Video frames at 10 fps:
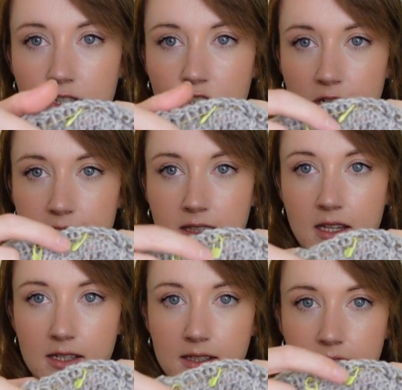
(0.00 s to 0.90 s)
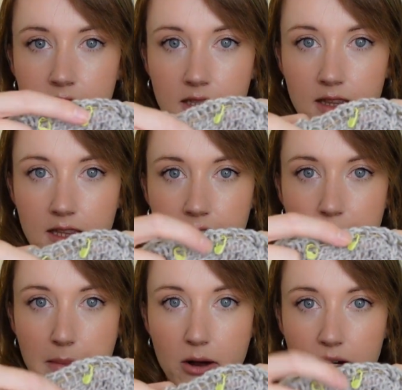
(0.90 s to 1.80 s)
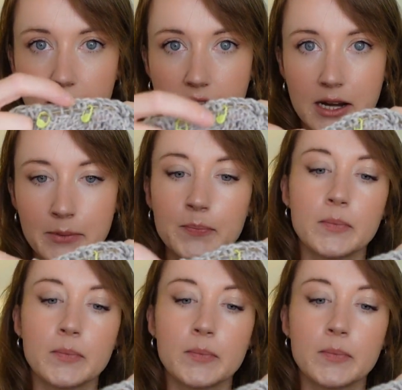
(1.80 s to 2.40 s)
is just this amount here.